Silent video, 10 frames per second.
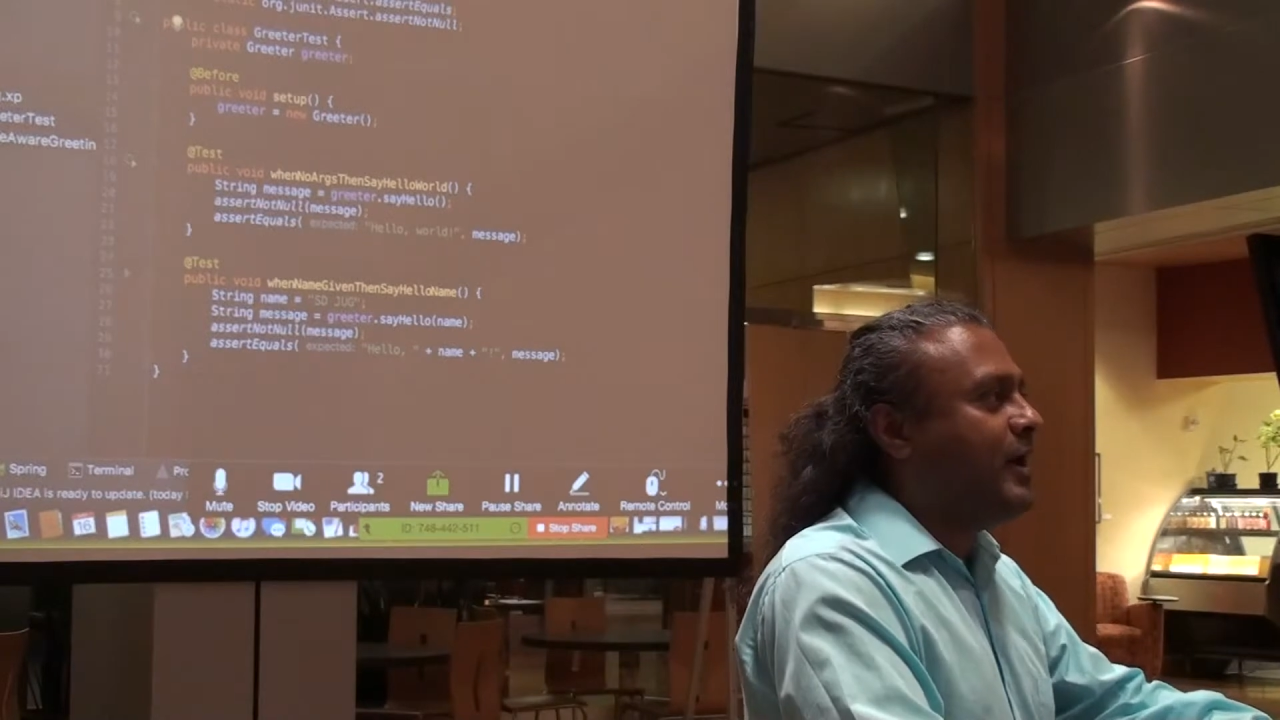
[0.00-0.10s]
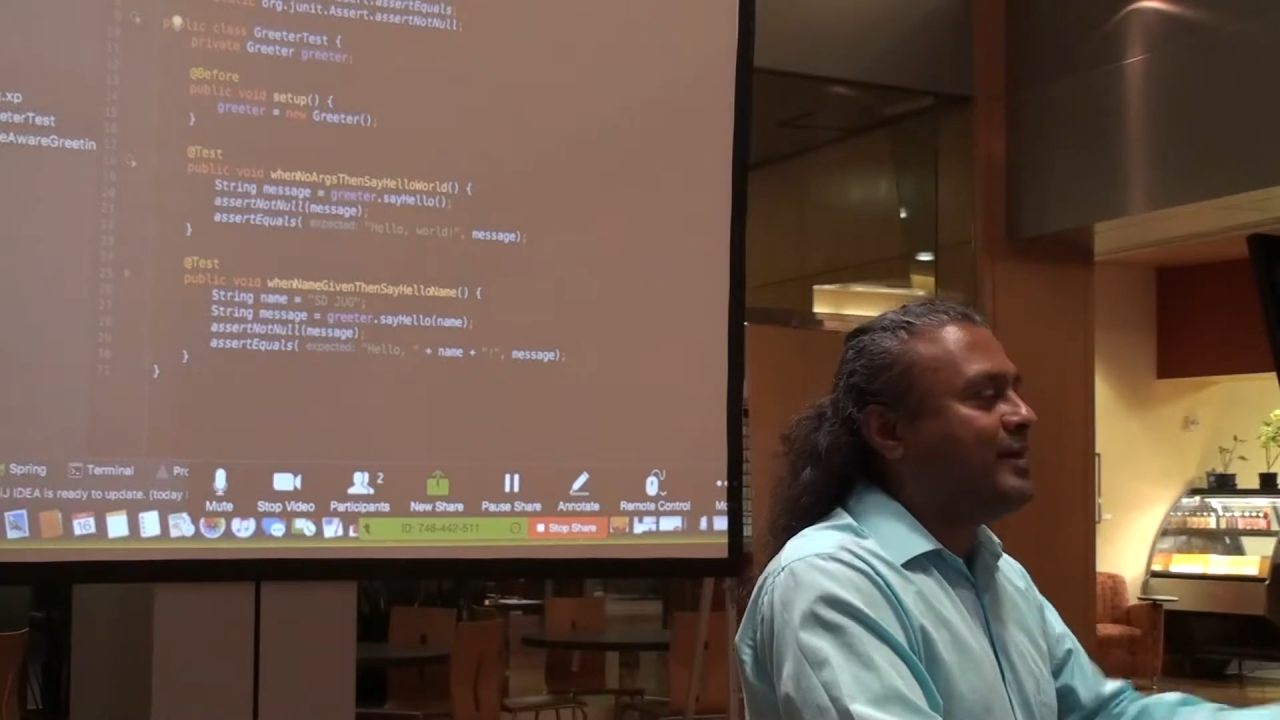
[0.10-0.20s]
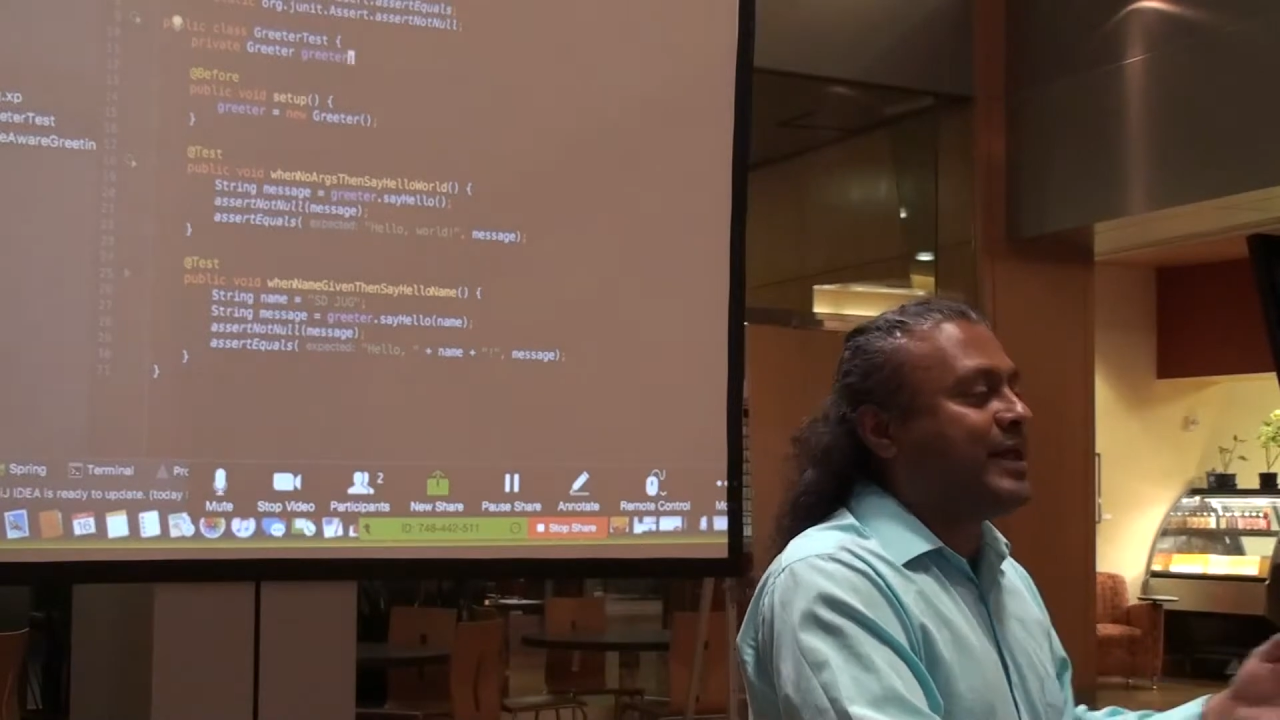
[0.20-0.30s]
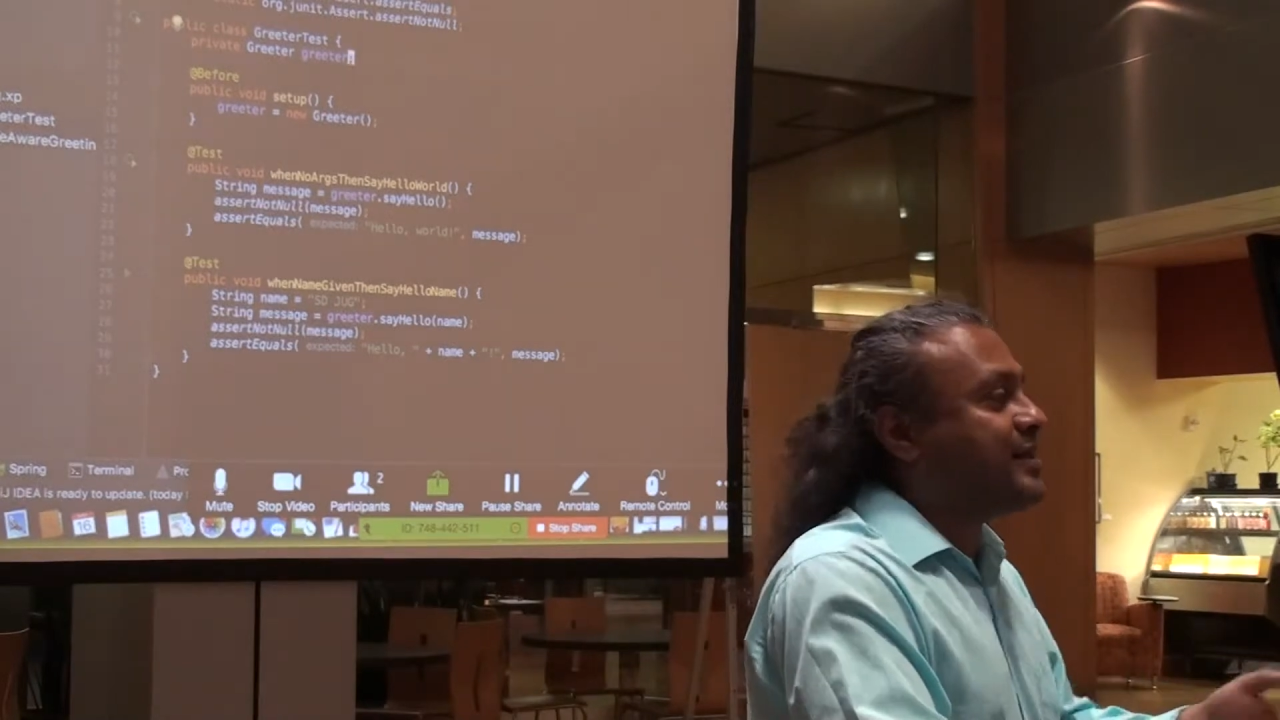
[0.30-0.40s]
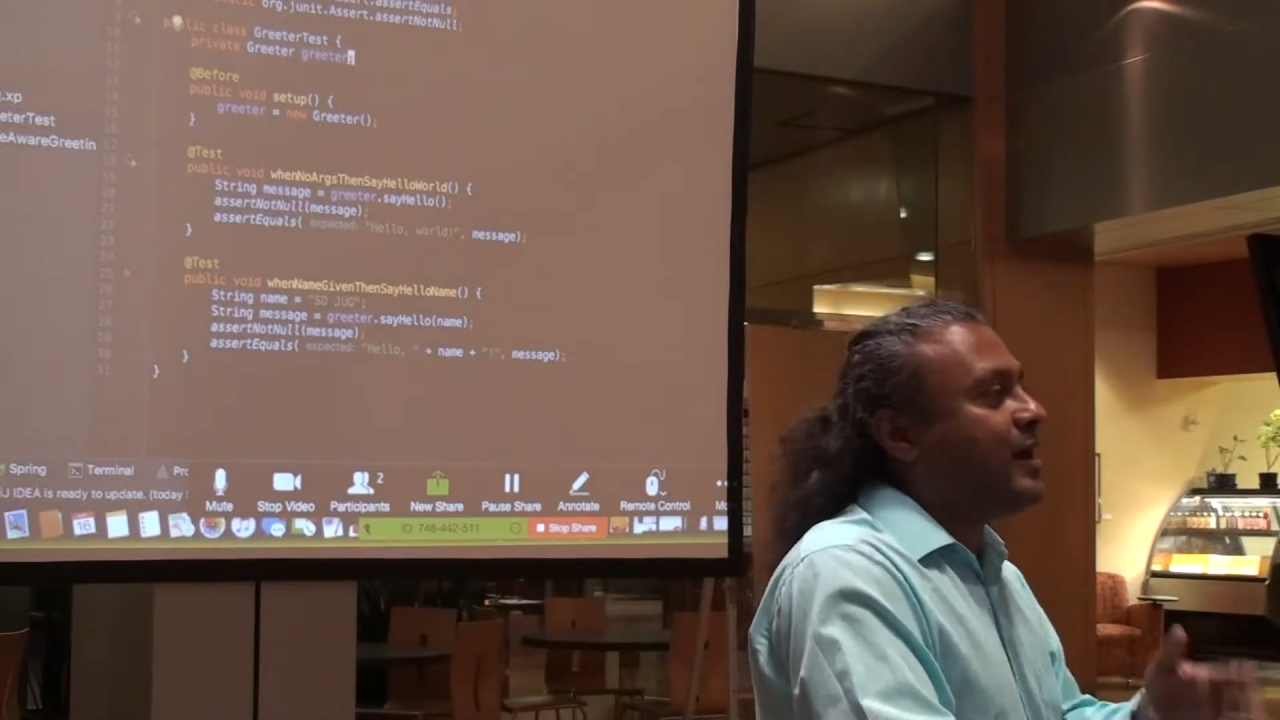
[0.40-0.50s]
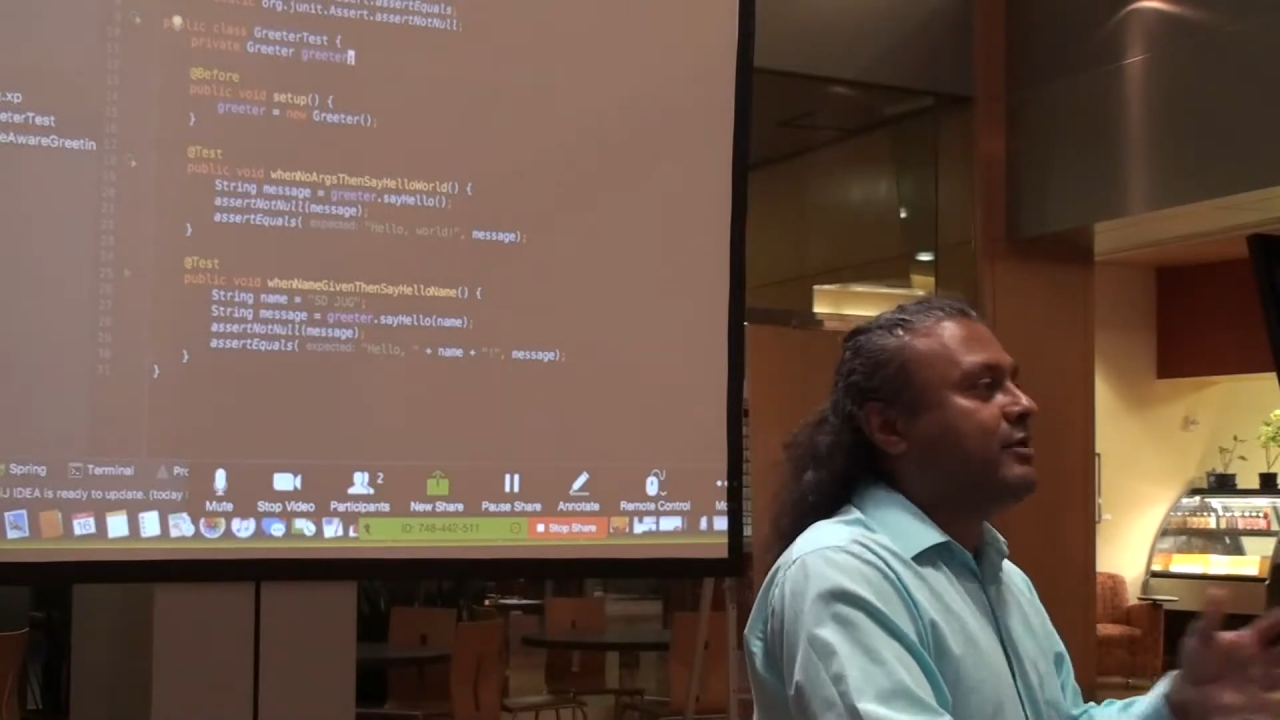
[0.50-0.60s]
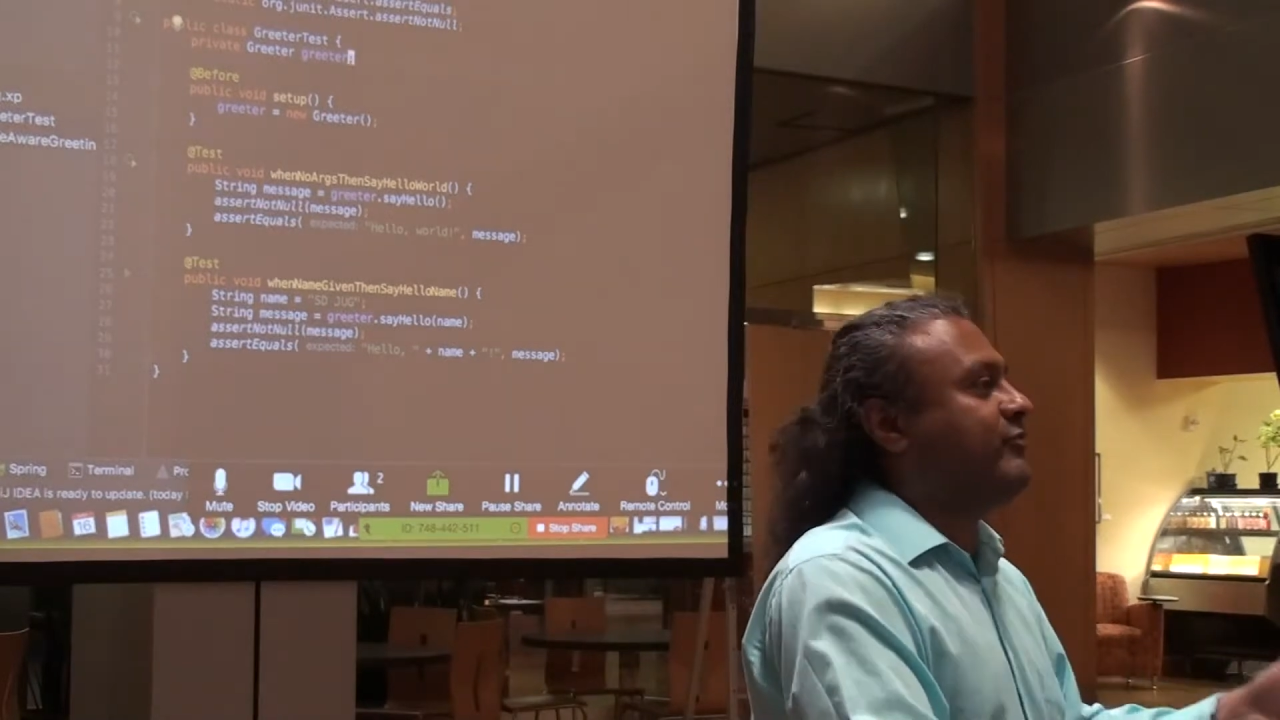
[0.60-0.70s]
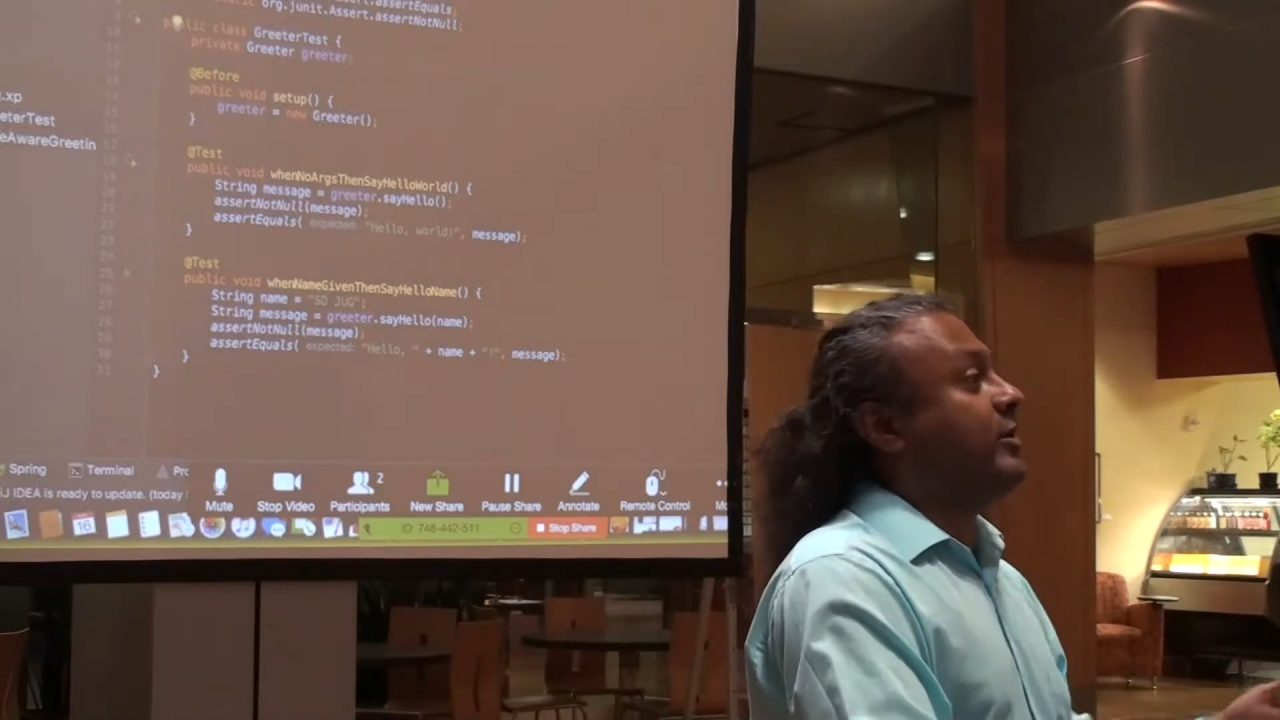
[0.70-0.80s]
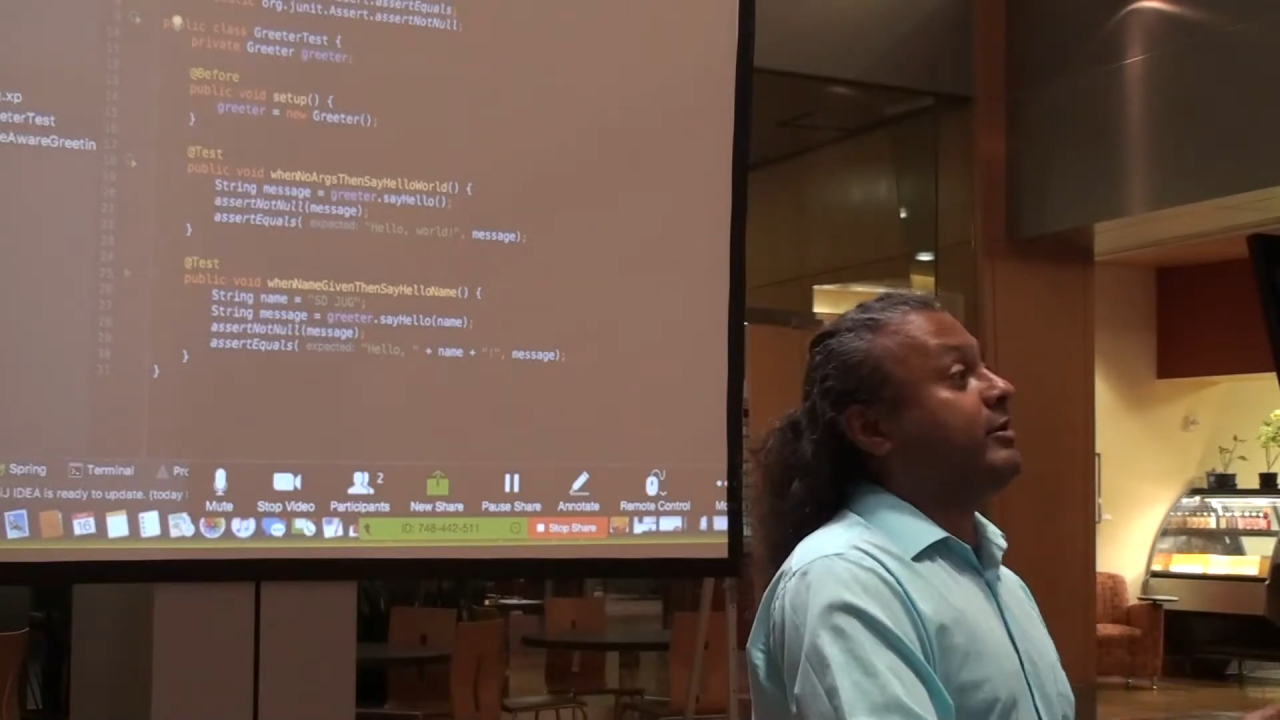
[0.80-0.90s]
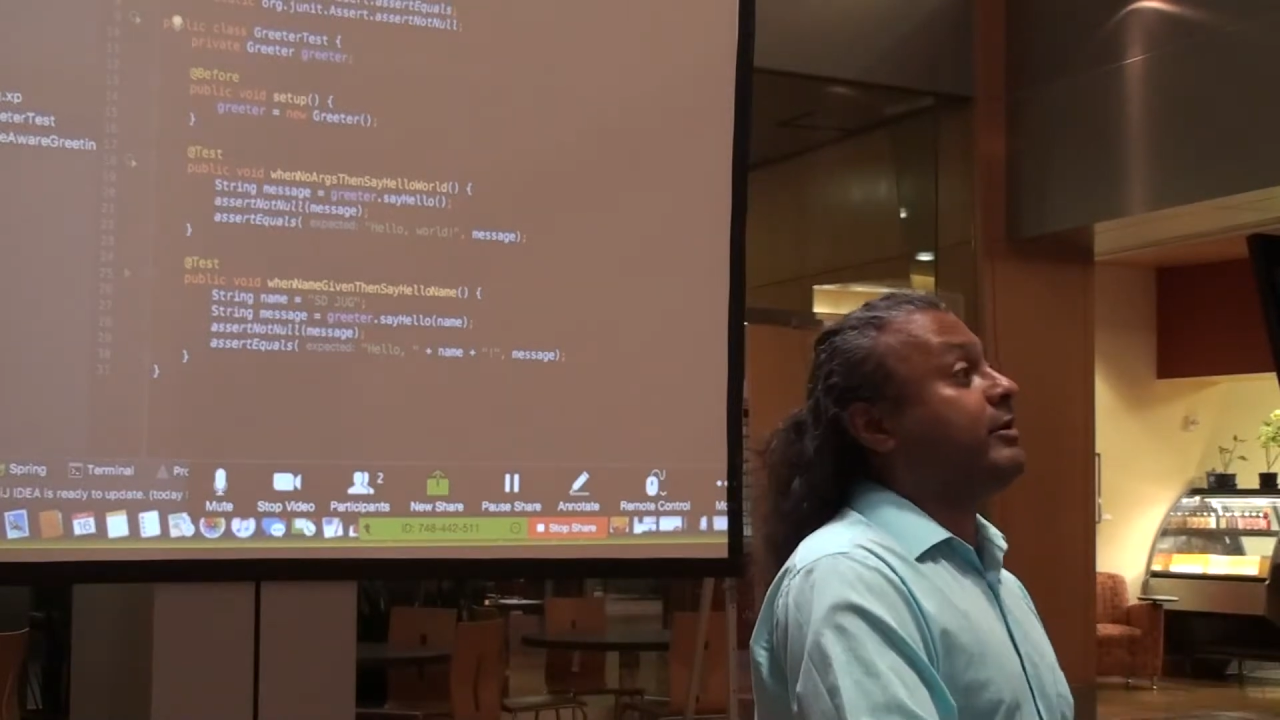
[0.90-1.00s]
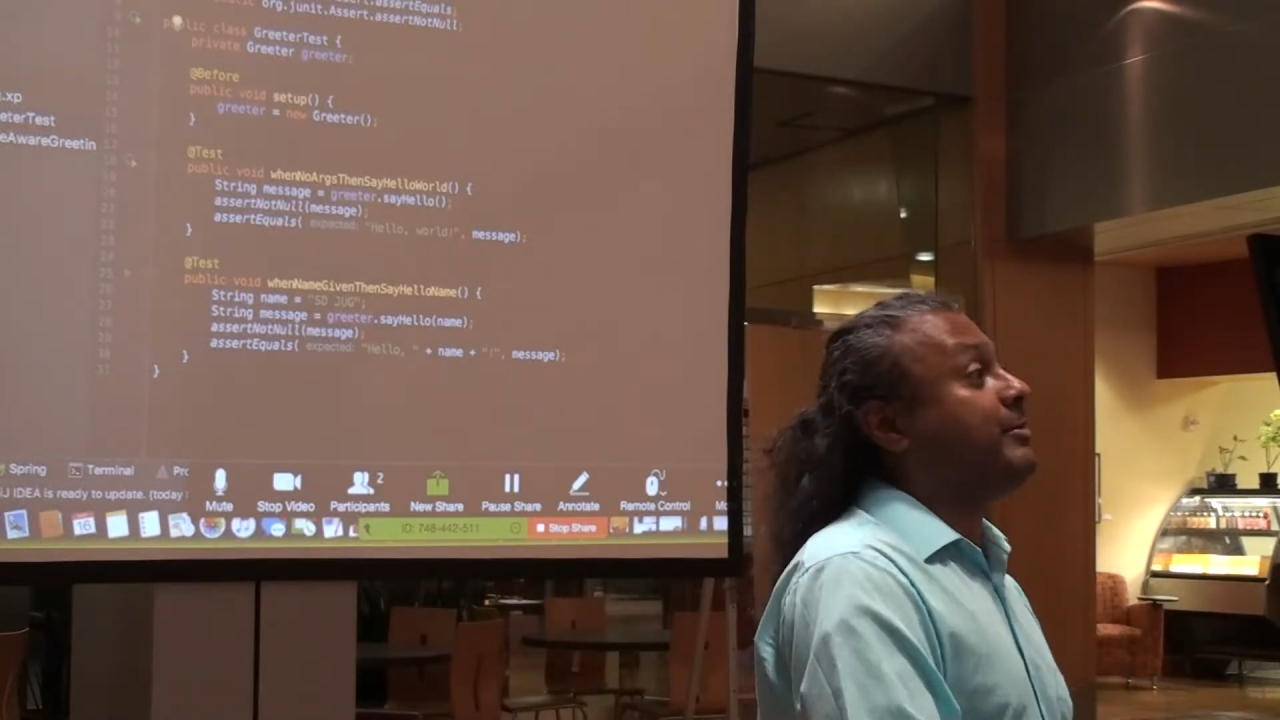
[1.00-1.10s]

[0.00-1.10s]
That's not a failure